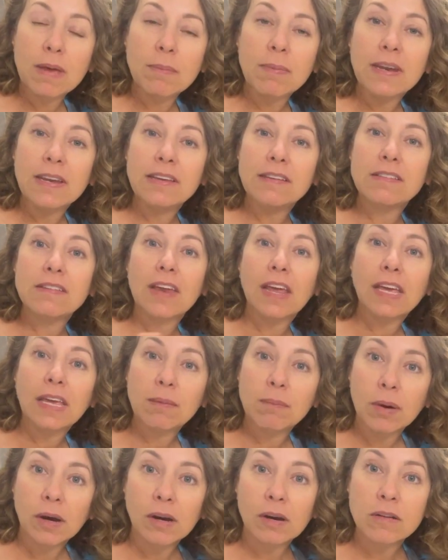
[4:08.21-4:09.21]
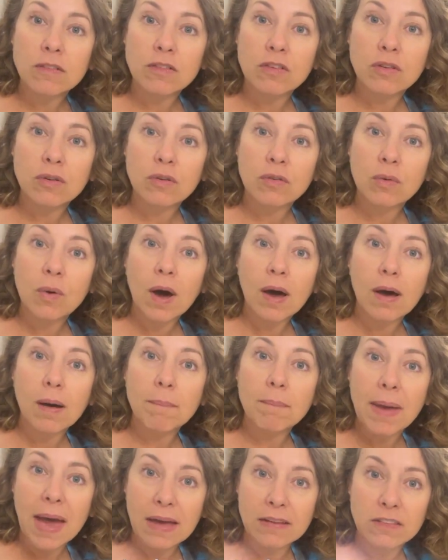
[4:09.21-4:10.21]
but he's taking Barrett to
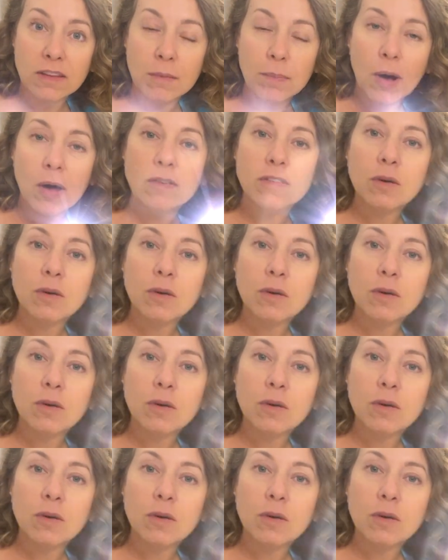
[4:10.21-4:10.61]
basketball.